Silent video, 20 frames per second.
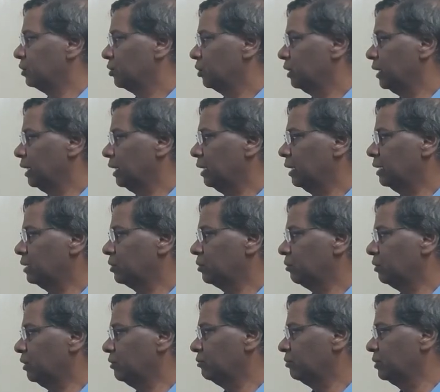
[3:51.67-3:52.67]
So 8 lakhs
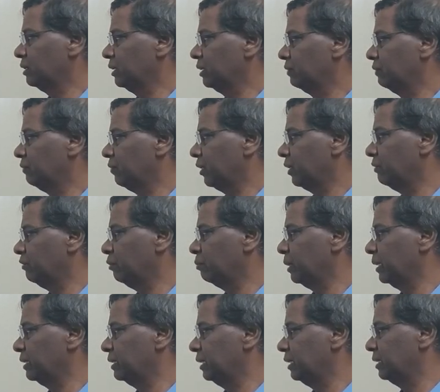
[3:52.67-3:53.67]
70,000 into 45
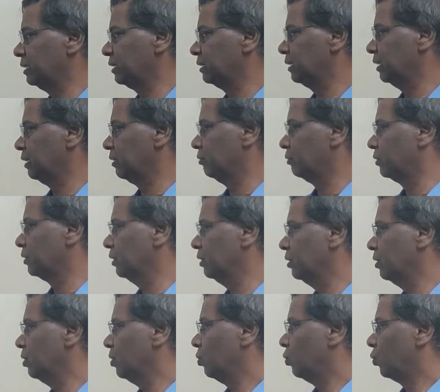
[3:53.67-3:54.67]
by 360 equal to
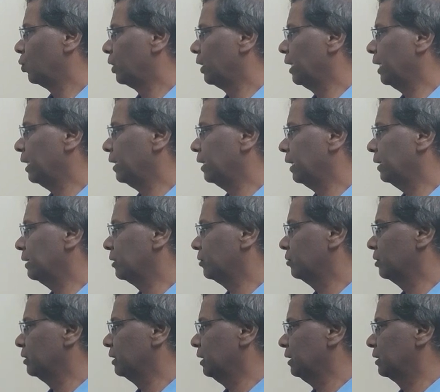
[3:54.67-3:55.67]

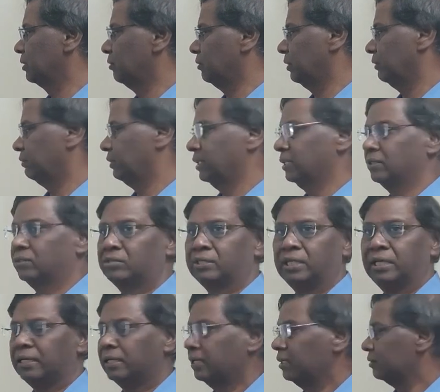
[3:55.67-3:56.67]
1,09,375.
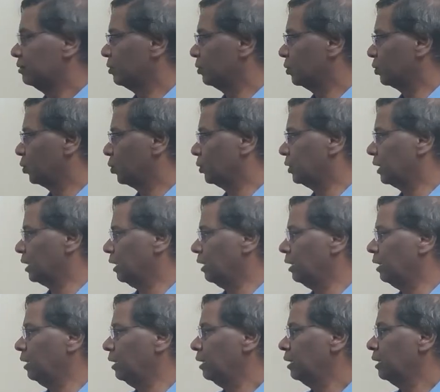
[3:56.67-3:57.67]
Okay. So
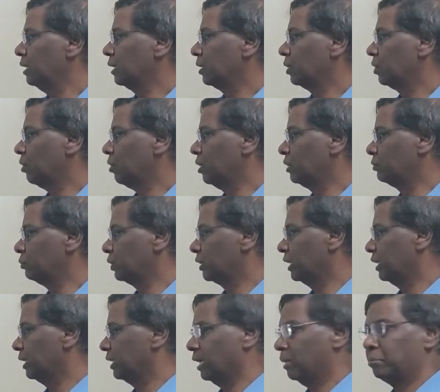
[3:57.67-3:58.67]
total gross
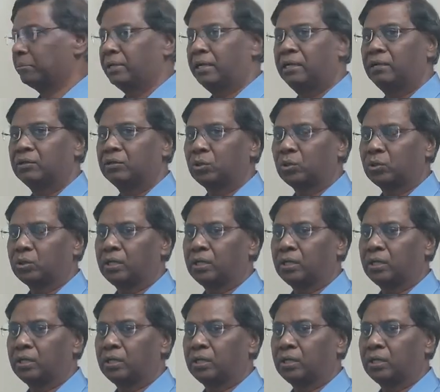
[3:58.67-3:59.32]
working capital,